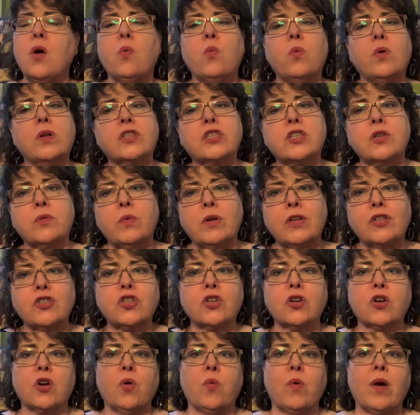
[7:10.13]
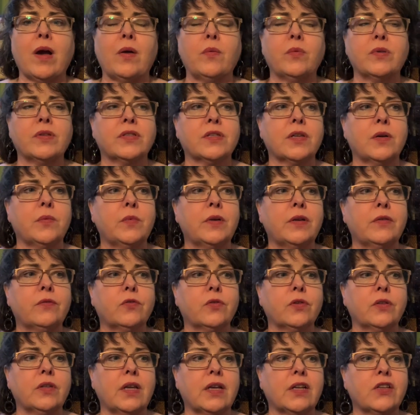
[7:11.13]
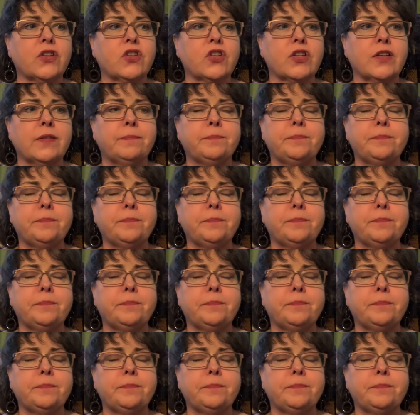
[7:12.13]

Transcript: Once in a while she'll go out with someone for lunch.